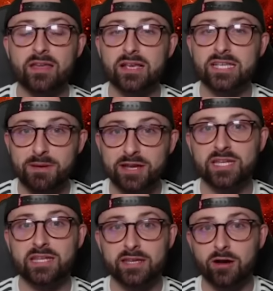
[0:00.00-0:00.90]
I think
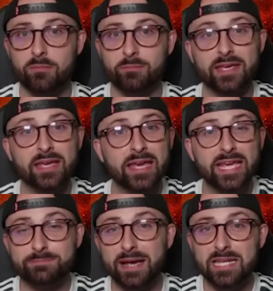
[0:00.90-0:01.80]
especially Diaby,
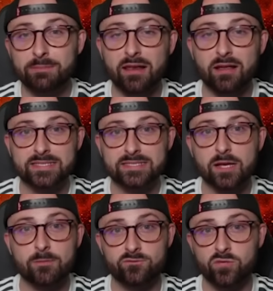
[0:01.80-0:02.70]
he's basically playing like a
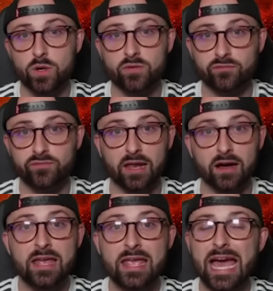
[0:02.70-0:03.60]
second forward for
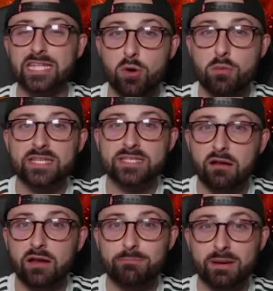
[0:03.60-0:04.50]
Villa, and he's probably
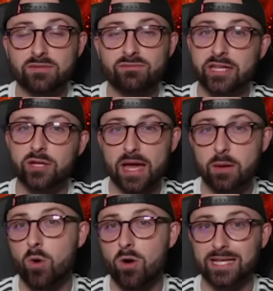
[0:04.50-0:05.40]
slightly better value
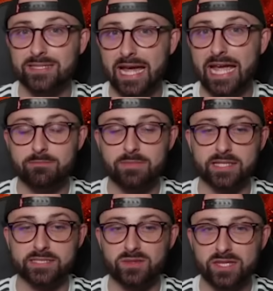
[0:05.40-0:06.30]
than Watkins at 8
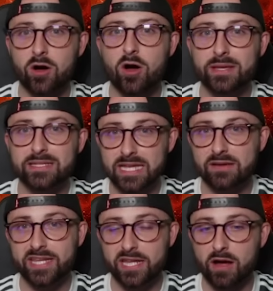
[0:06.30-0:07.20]
million. So Diaby is
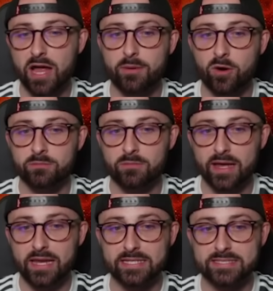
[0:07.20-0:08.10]
definitely high up on
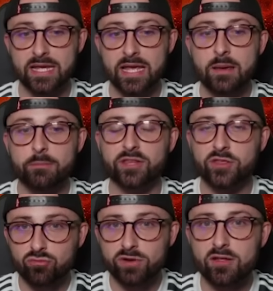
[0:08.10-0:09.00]
my list. But
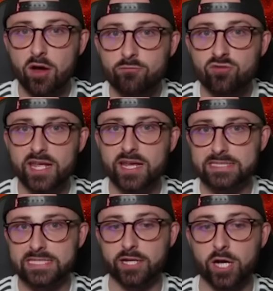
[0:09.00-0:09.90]
the 3 that I'm really
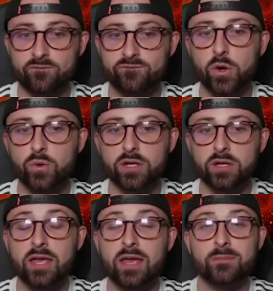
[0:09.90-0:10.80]
considering are
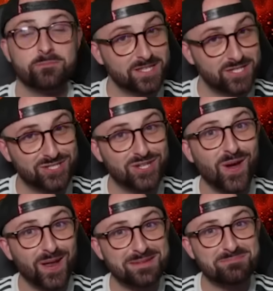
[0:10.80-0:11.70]
Foden,
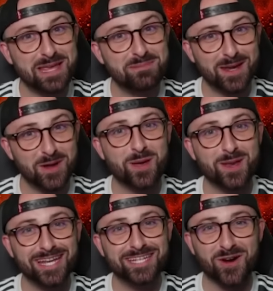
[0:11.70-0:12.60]
Sterling may be a little
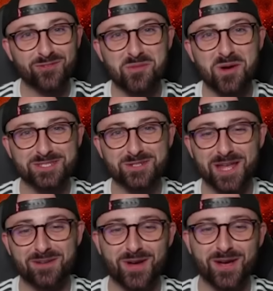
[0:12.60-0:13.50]
bit knee-jerk from what I saw
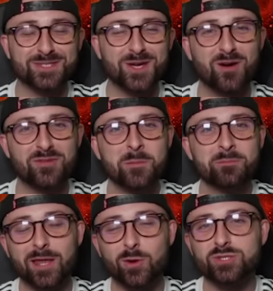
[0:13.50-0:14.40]
in that first half,
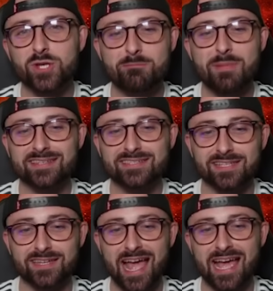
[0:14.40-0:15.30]
and also
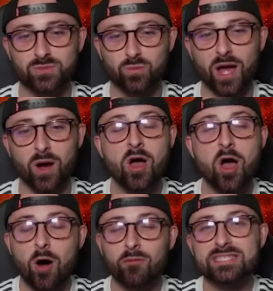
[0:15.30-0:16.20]
Maddison as well.
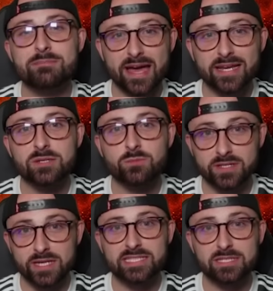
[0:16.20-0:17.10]
Obviously, Maddison
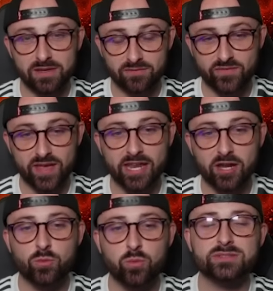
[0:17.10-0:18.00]
would need to be fit,
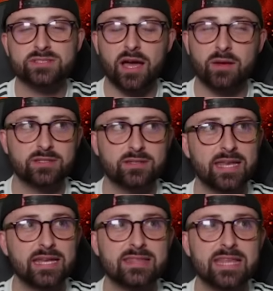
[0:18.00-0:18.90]
and I
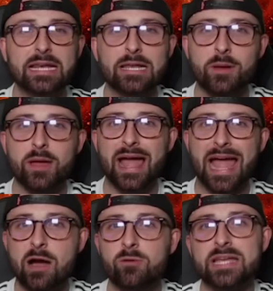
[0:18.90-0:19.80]
need to think a little bit
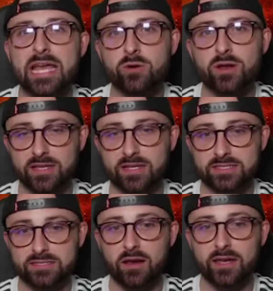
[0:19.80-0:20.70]
about how nailed I
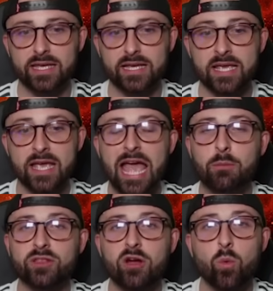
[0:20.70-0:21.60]
think Sterling is,
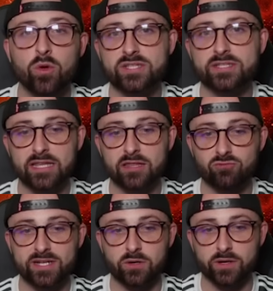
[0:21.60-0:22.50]
and whether I want to take
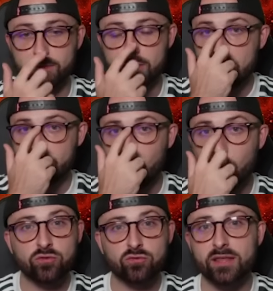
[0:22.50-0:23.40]
the risk on him. But
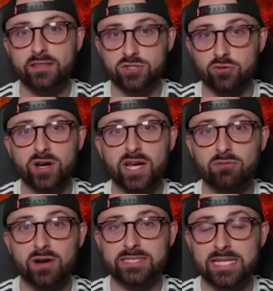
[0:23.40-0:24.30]
all 3 of these are
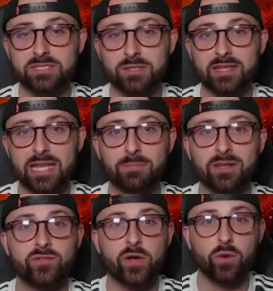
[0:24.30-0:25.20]
really, really tempting me in that
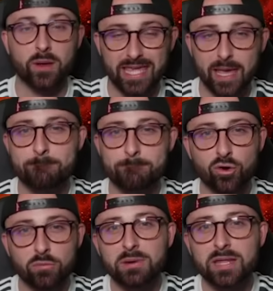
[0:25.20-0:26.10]
midfield. Again,
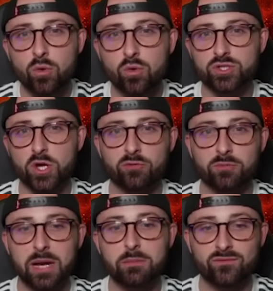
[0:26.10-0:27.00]
probably more so
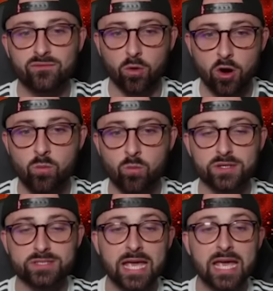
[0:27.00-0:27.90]
from Game Week 4
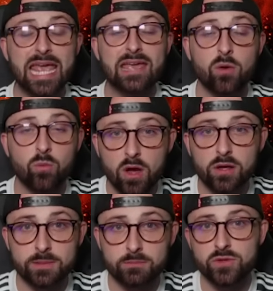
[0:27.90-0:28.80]
onwards. If I
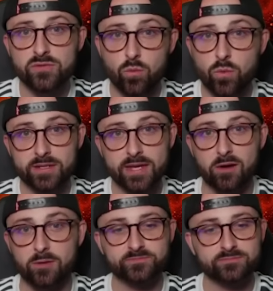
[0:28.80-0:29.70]
were to move for one
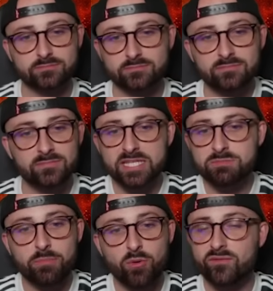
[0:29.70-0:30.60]
now,
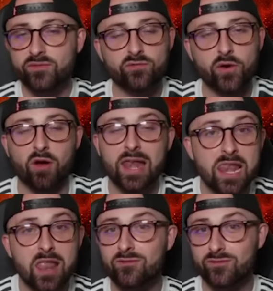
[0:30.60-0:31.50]
it's my boy Phil Foden. I
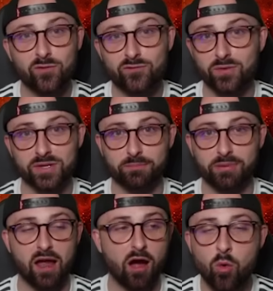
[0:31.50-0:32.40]
love Phil Foden as a
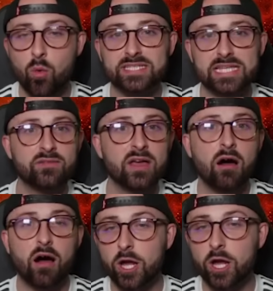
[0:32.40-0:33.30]
player. I always have.
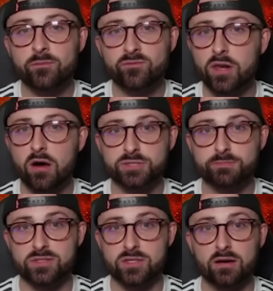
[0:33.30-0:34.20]
I owned him for large
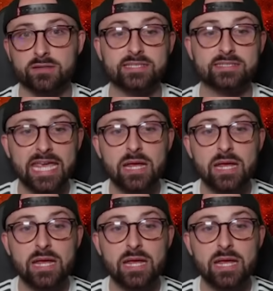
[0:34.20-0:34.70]
spells last season.